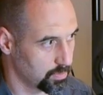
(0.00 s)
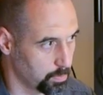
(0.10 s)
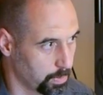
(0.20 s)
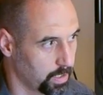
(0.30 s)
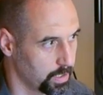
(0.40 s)

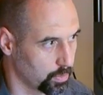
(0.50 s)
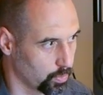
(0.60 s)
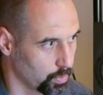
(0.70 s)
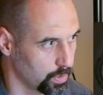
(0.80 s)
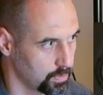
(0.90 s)
typically a
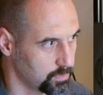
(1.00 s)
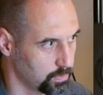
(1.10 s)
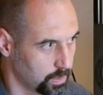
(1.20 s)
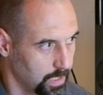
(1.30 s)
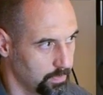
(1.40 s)
chord is
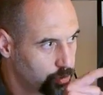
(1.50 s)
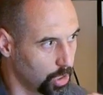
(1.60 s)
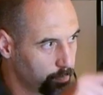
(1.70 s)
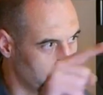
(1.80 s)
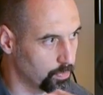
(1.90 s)
you kind of
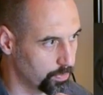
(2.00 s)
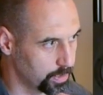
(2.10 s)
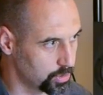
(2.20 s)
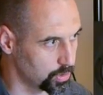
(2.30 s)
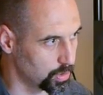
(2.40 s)
jump over
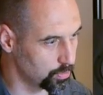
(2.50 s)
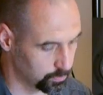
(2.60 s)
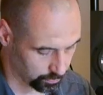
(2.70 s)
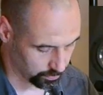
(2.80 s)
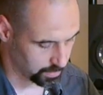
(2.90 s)
each note,
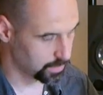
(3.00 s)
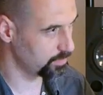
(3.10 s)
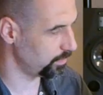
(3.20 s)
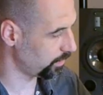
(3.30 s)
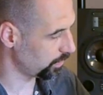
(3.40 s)
so
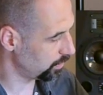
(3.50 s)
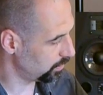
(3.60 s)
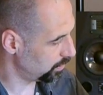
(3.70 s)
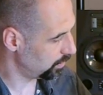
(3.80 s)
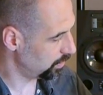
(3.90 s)
typical
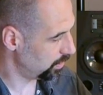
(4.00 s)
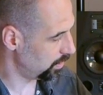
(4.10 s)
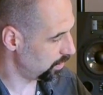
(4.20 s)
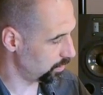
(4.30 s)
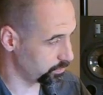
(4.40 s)

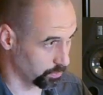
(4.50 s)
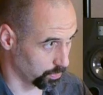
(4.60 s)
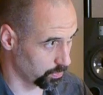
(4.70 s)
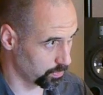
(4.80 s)
do.